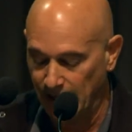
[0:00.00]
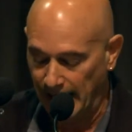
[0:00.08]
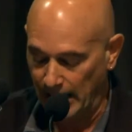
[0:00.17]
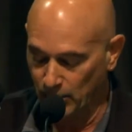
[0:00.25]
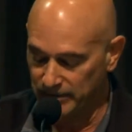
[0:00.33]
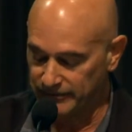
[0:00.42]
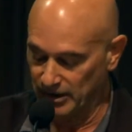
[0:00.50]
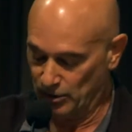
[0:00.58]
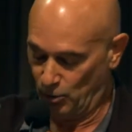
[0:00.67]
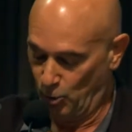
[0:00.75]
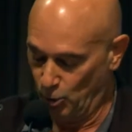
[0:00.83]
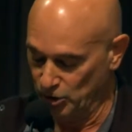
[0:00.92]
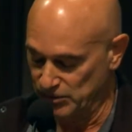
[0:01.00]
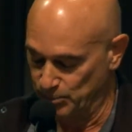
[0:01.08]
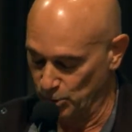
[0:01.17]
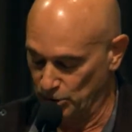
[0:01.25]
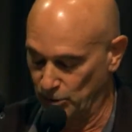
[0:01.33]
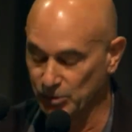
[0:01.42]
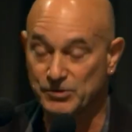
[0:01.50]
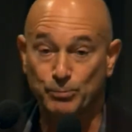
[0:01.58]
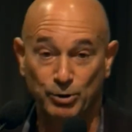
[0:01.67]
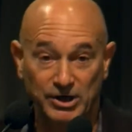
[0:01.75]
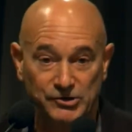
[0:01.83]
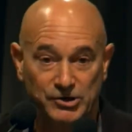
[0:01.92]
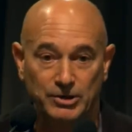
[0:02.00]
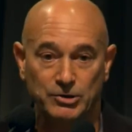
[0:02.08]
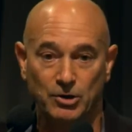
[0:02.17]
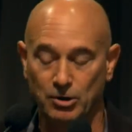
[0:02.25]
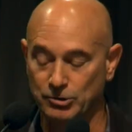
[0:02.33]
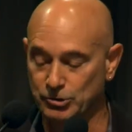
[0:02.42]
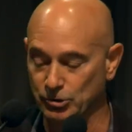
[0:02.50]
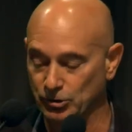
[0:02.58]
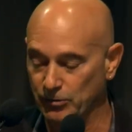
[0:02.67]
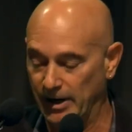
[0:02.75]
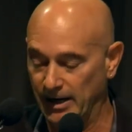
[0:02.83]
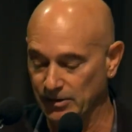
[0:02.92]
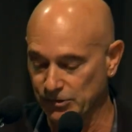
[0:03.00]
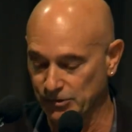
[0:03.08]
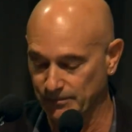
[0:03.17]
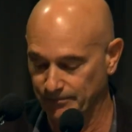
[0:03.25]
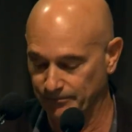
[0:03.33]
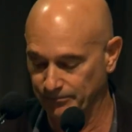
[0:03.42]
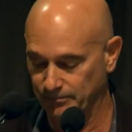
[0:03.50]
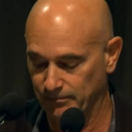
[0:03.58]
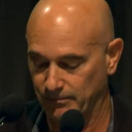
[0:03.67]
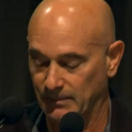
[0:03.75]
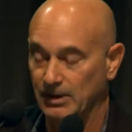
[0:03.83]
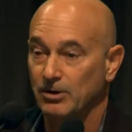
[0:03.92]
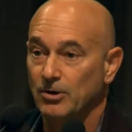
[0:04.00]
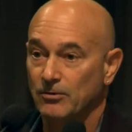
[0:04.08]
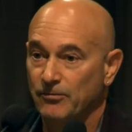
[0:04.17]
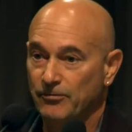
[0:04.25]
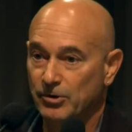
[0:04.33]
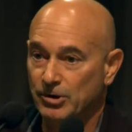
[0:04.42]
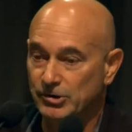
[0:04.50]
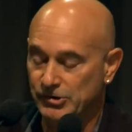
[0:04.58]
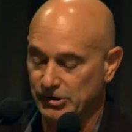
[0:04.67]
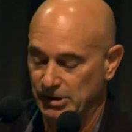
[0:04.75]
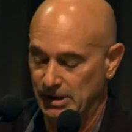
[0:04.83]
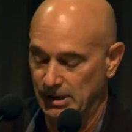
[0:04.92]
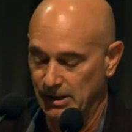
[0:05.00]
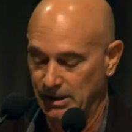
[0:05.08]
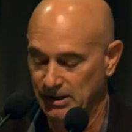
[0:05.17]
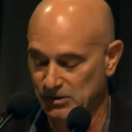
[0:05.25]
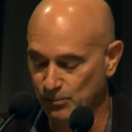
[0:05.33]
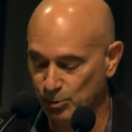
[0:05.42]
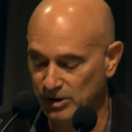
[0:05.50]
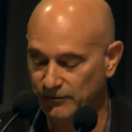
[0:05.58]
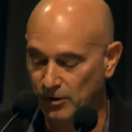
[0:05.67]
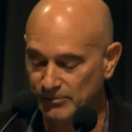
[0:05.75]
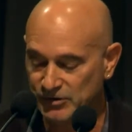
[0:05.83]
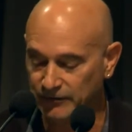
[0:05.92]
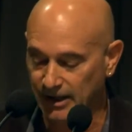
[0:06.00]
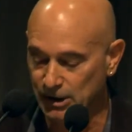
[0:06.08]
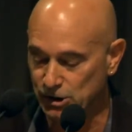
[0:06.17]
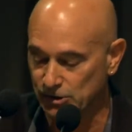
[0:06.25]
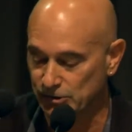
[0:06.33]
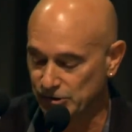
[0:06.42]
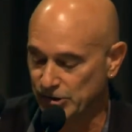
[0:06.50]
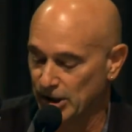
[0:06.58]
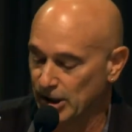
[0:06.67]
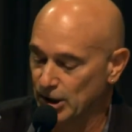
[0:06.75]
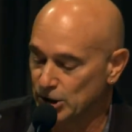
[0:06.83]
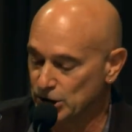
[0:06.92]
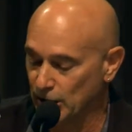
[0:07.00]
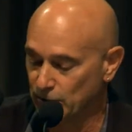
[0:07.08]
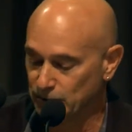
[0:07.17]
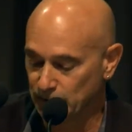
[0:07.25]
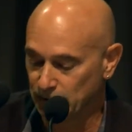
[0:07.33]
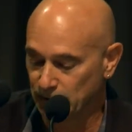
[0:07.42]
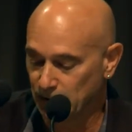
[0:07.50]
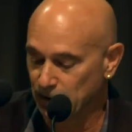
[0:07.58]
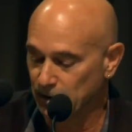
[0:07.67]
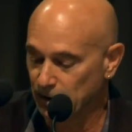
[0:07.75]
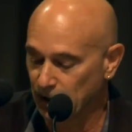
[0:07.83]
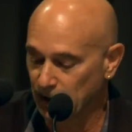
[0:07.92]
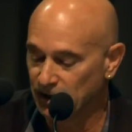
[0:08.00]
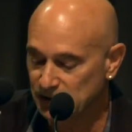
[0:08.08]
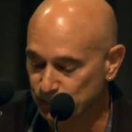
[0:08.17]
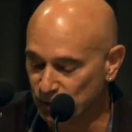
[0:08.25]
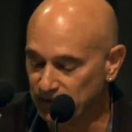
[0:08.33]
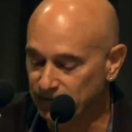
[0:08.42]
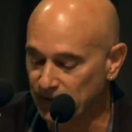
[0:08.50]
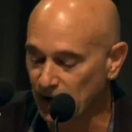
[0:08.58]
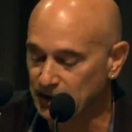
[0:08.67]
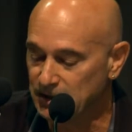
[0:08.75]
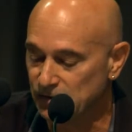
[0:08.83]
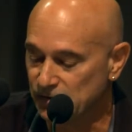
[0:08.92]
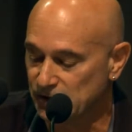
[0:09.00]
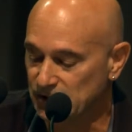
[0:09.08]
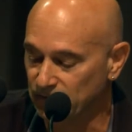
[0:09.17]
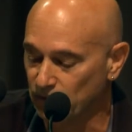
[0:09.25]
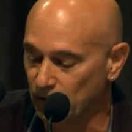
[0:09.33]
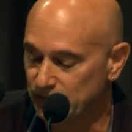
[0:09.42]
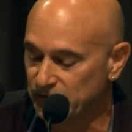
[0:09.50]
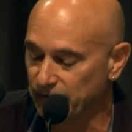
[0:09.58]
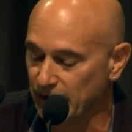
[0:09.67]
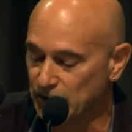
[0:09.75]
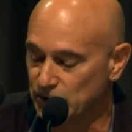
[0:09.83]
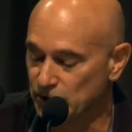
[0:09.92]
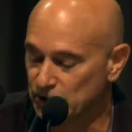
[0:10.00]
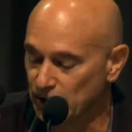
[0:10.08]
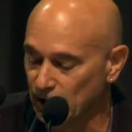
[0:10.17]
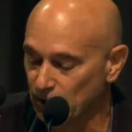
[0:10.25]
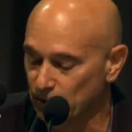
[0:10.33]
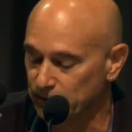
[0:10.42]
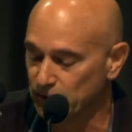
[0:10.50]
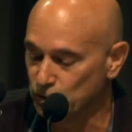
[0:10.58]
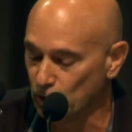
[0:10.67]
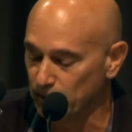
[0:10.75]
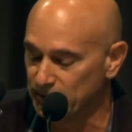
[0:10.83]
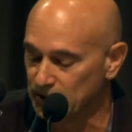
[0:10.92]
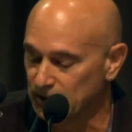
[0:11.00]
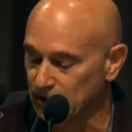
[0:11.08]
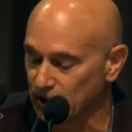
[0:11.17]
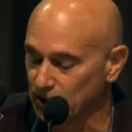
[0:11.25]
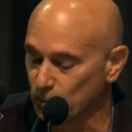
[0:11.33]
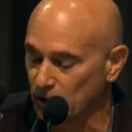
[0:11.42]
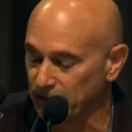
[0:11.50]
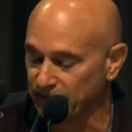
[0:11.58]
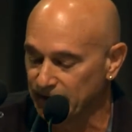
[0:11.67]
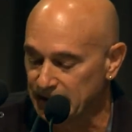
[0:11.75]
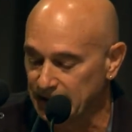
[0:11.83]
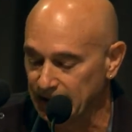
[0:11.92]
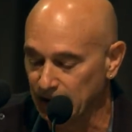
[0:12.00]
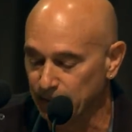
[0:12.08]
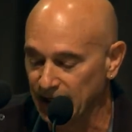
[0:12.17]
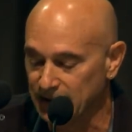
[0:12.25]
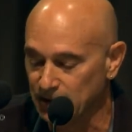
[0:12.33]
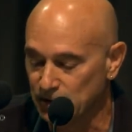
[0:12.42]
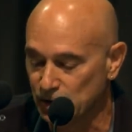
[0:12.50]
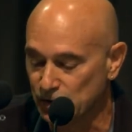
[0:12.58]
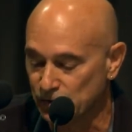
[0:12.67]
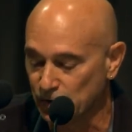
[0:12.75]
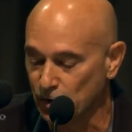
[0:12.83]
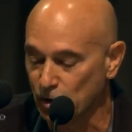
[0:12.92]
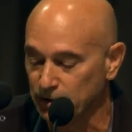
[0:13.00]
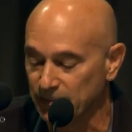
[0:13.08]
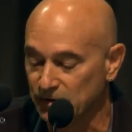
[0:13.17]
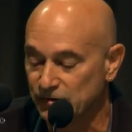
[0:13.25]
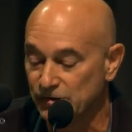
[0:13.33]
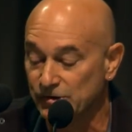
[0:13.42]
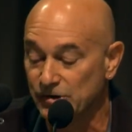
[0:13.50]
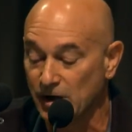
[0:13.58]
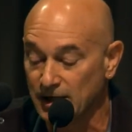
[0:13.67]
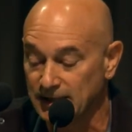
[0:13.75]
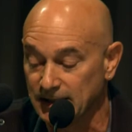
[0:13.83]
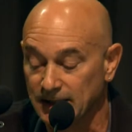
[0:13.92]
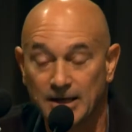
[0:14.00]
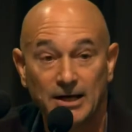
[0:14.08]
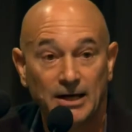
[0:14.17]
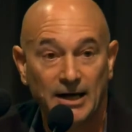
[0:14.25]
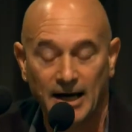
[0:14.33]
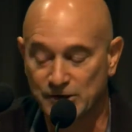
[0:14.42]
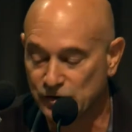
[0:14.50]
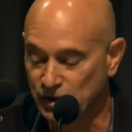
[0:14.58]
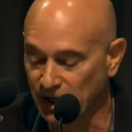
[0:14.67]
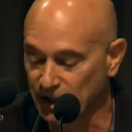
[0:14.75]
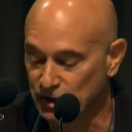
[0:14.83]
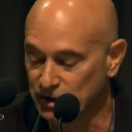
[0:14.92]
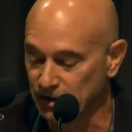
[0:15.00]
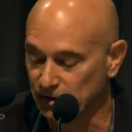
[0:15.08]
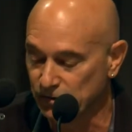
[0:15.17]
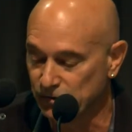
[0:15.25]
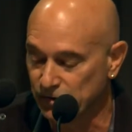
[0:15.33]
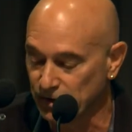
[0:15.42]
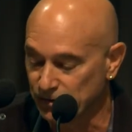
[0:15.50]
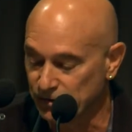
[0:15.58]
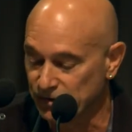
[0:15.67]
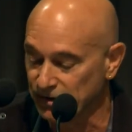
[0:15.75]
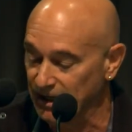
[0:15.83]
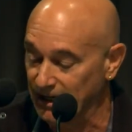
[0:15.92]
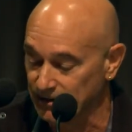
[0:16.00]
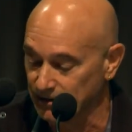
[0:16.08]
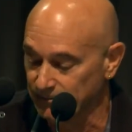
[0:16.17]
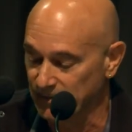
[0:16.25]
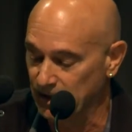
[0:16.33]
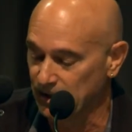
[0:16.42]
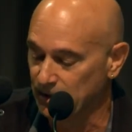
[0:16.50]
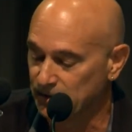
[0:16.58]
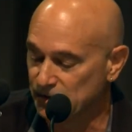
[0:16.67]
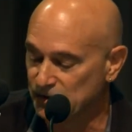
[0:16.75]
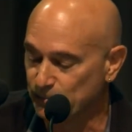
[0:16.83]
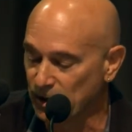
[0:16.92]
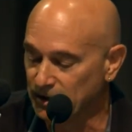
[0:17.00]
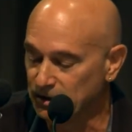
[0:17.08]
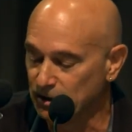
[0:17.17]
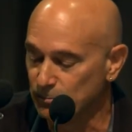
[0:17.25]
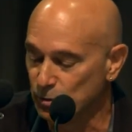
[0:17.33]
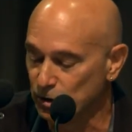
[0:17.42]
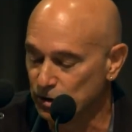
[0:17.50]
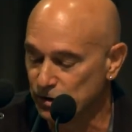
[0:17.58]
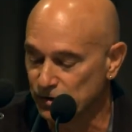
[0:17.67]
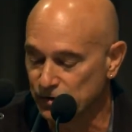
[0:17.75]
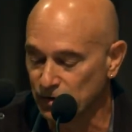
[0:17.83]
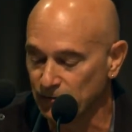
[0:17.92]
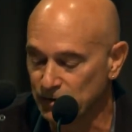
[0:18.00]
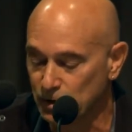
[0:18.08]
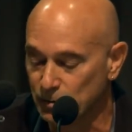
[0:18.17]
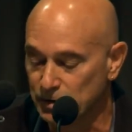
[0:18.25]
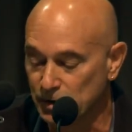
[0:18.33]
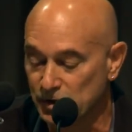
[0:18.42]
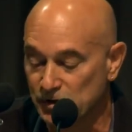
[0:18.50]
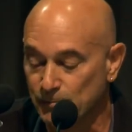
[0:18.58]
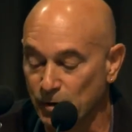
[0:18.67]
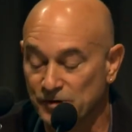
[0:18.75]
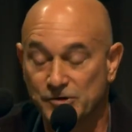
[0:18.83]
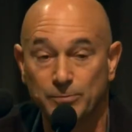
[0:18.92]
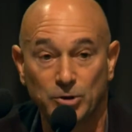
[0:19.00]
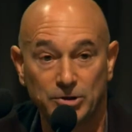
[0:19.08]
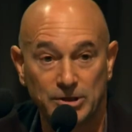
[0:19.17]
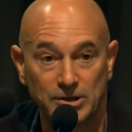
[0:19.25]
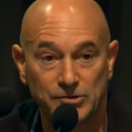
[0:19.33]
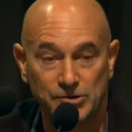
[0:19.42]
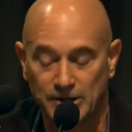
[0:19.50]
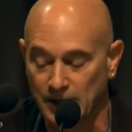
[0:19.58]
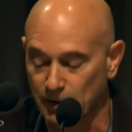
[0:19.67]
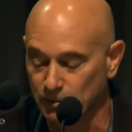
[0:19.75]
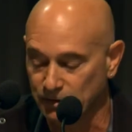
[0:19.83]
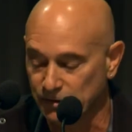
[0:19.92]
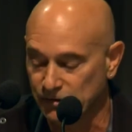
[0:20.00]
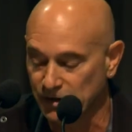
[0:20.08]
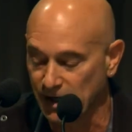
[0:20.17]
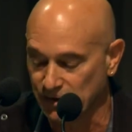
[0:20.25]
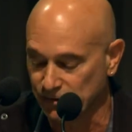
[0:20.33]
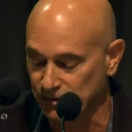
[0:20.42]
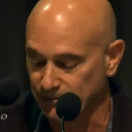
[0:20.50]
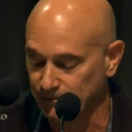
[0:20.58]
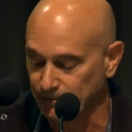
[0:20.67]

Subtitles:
However, Horne's book was prescient on two grounds. First, his brief observations showed, his brief 1964 observations show the dominant colonial way of thinking about the Indigenous economy and society has changed little since then, despite the emergence of new Indigenous possibilities that I will discuss.